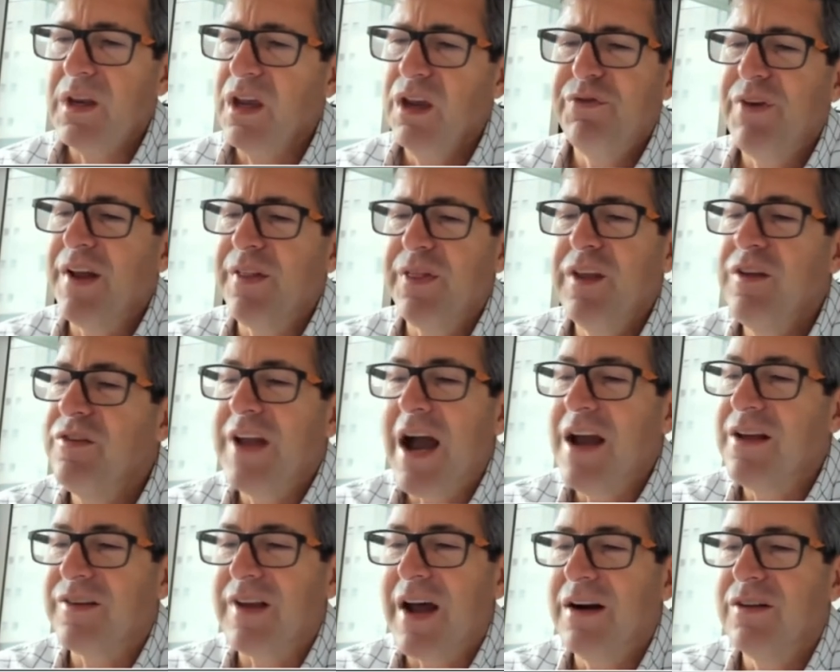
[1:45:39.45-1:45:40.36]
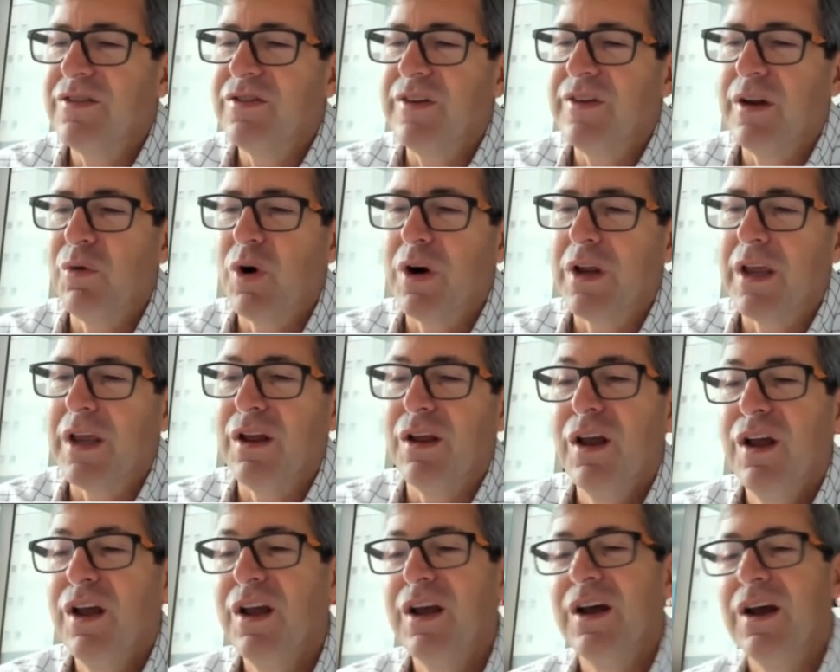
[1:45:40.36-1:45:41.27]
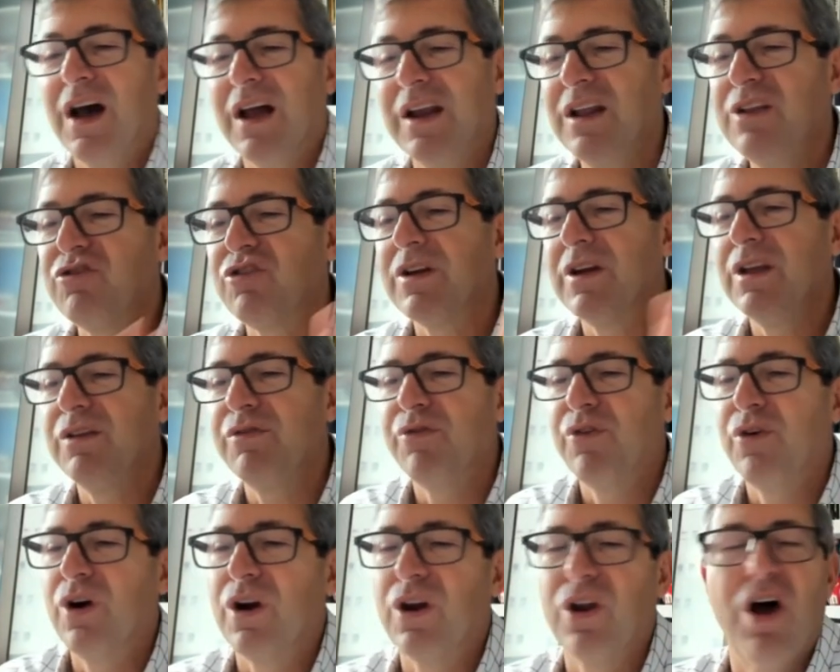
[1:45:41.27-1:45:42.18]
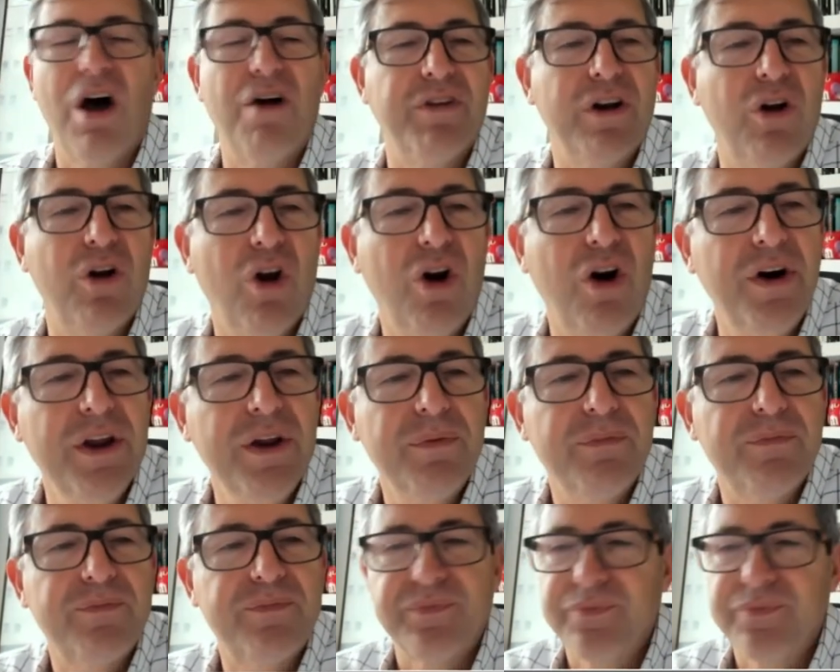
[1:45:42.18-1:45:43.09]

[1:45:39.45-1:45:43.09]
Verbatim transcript: In fact, these guys aren't. They're working allegedly for love and glory.